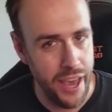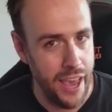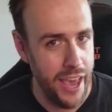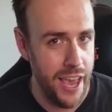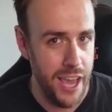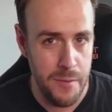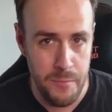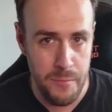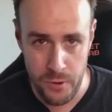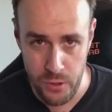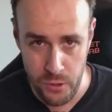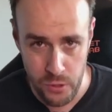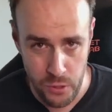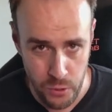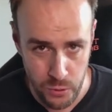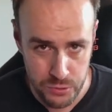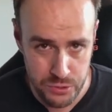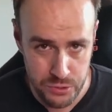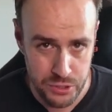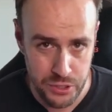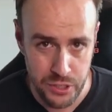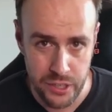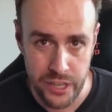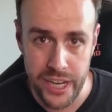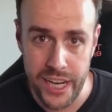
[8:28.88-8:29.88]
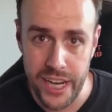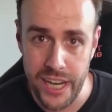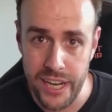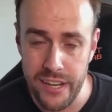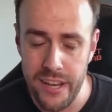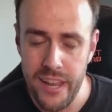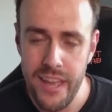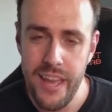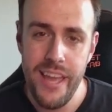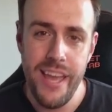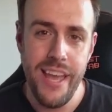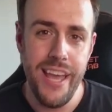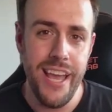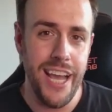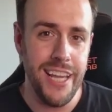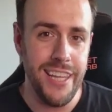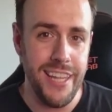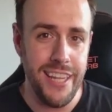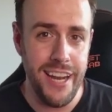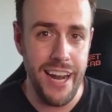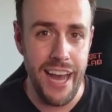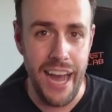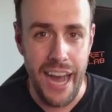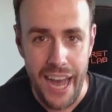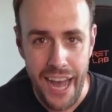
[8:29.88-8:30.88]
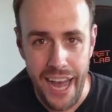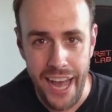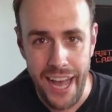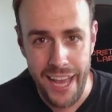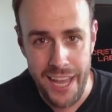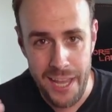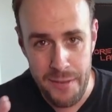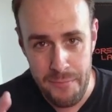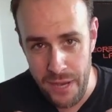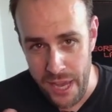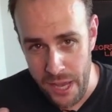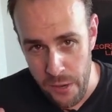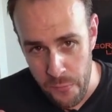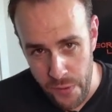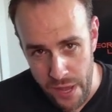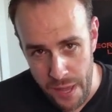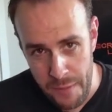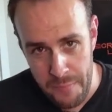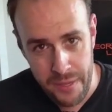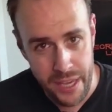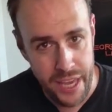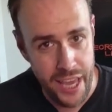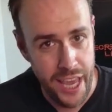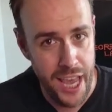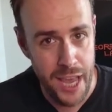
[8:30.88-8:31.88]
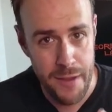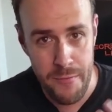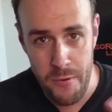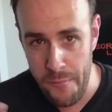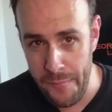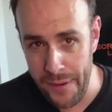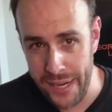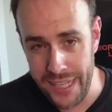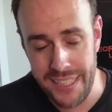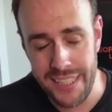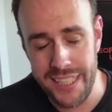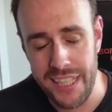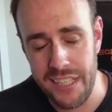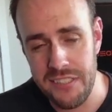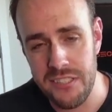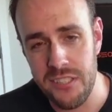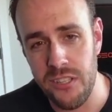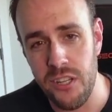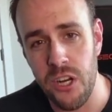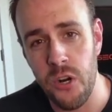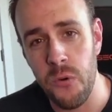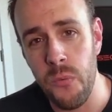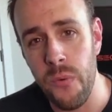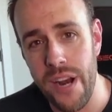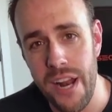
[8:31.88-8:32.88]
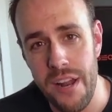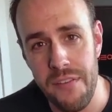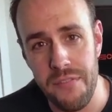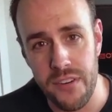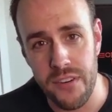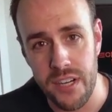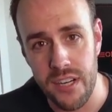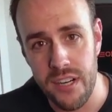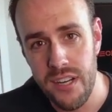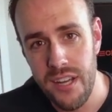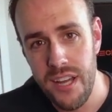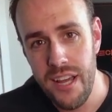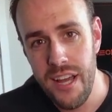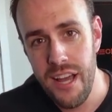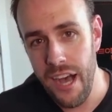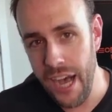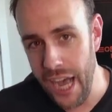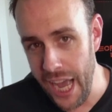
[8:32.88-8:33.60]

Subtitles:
game or the whole screen, and then my webcam or my DSLR or whatever,